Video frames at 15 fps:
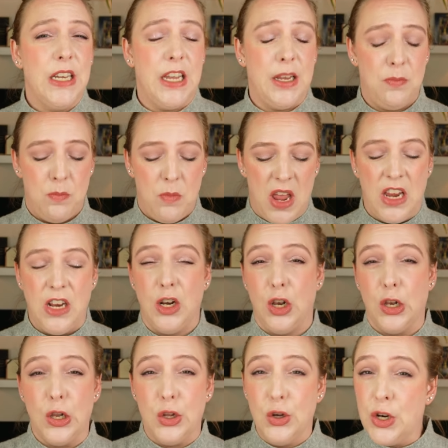it may
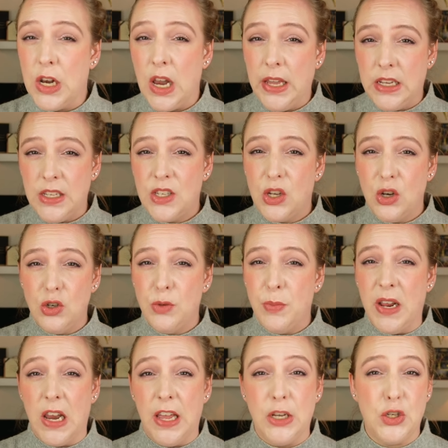look like it's going to
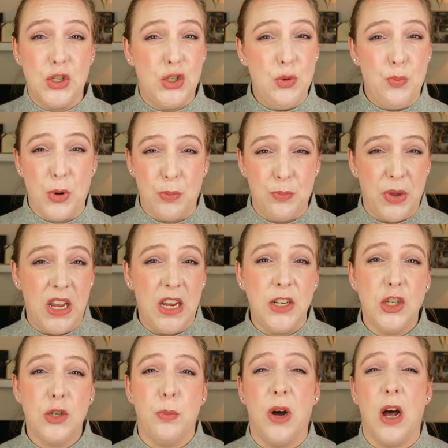be like super peach,